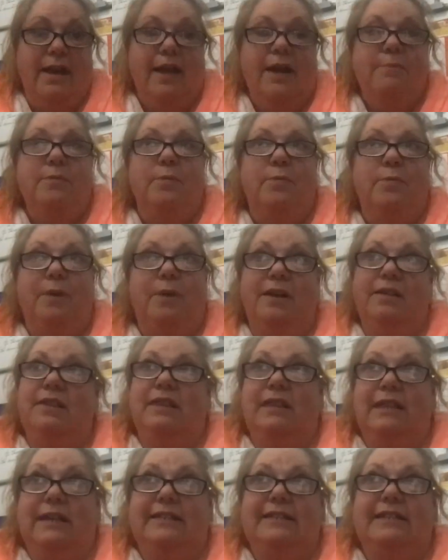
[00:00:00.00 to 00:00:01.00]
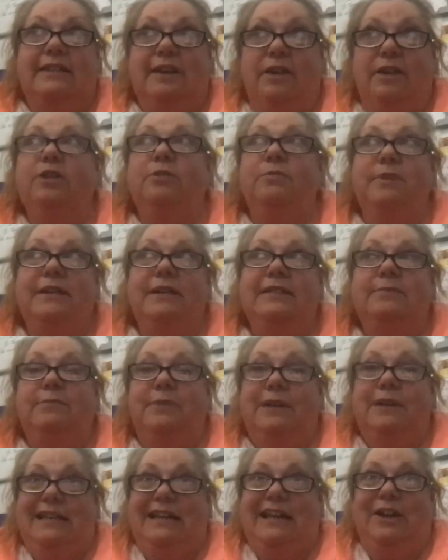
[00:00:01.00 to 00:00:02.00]
But one of the things, that the only reason
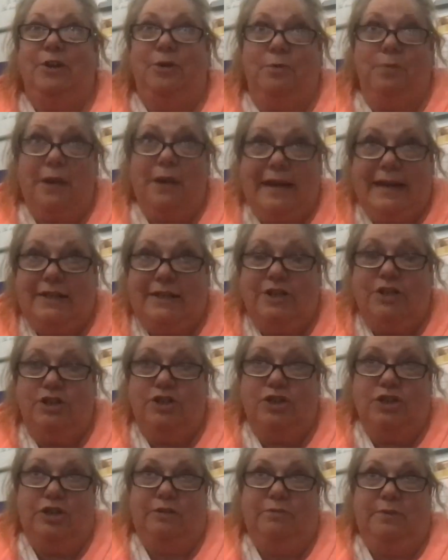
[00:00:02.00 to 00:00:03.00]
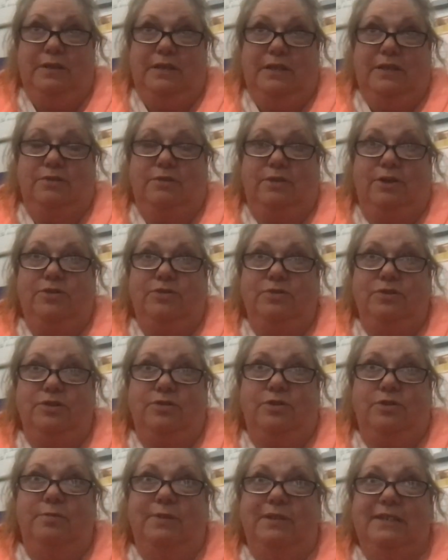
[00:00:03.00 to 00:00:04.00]
we agreed to do it with this grocery
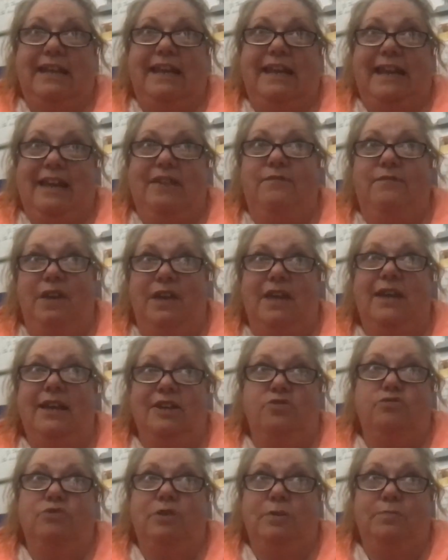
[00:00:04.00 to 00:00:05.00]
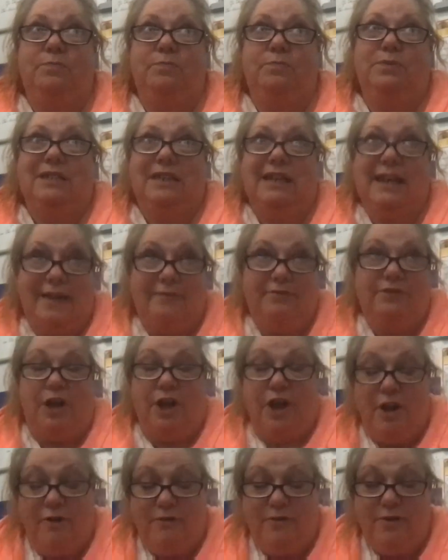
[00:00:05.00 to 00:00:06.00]
store was that if any shrimp was left
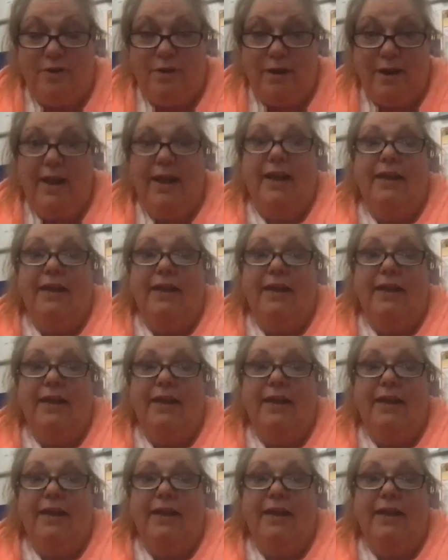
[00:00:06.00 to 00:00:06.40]
over,